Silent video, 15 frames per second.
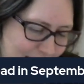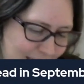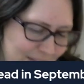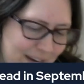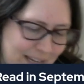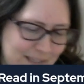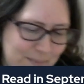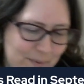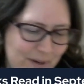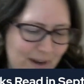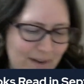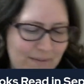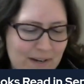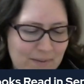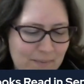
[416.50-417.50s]
The next book
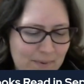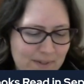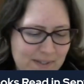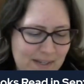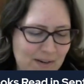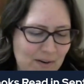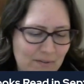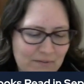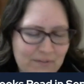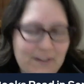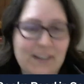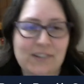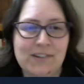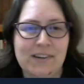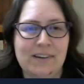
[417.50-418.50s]
I read was
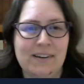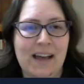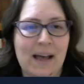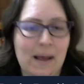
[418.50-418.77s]
nonfiction.